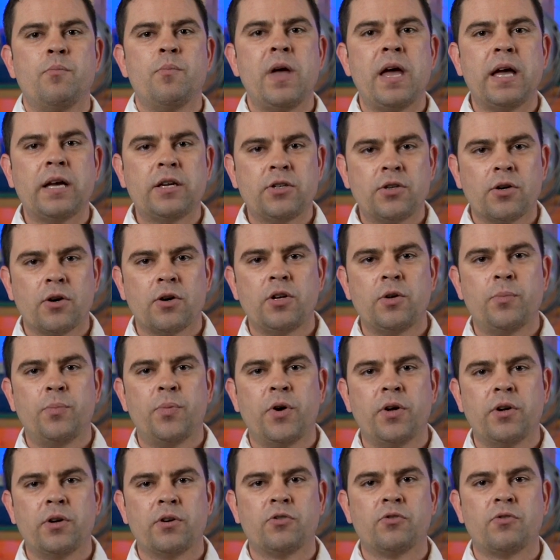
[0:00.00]
Make sure you
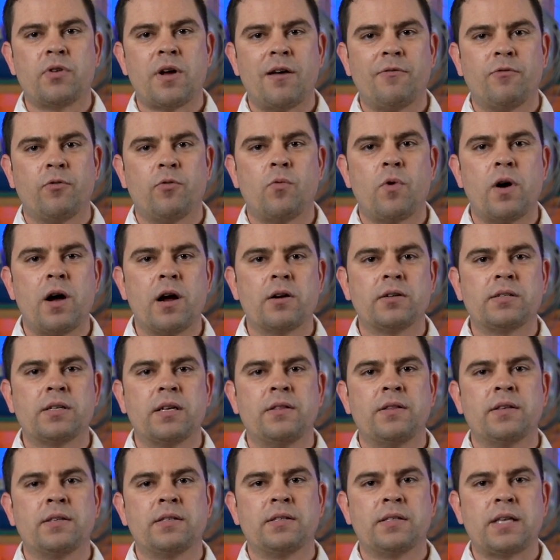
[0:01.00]
put your traveler wires
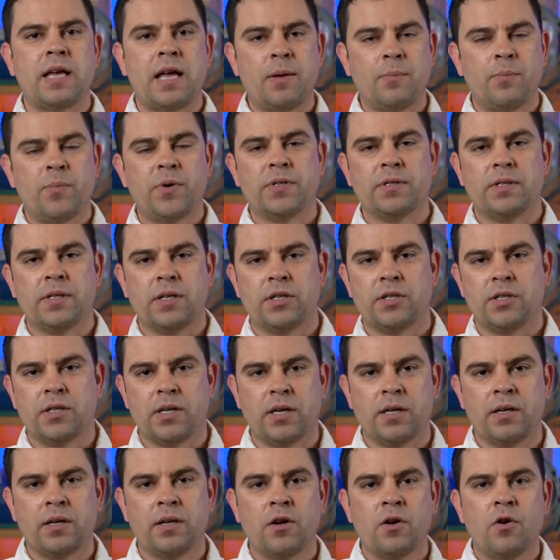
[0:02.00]
in the same
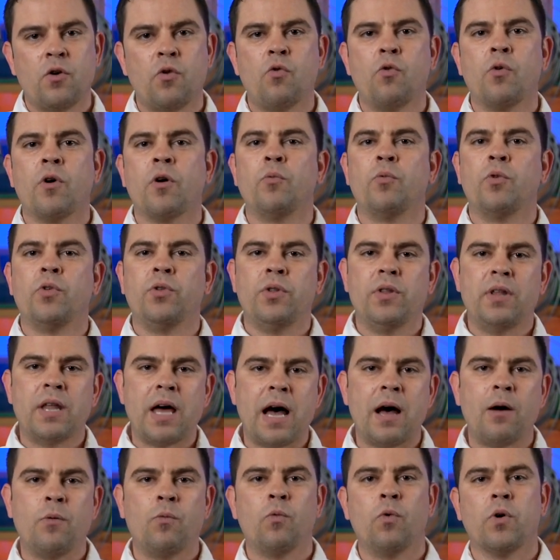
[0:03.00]
position or it will
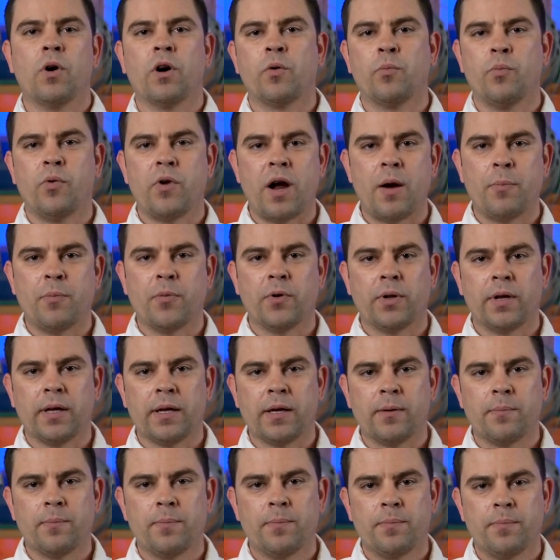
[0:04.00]
not work
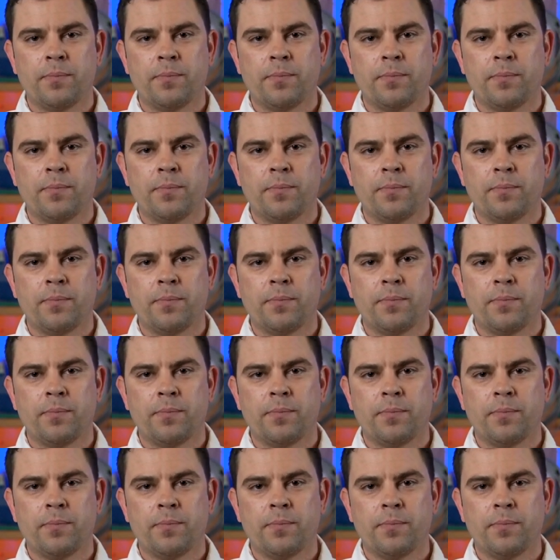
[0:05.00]
properly.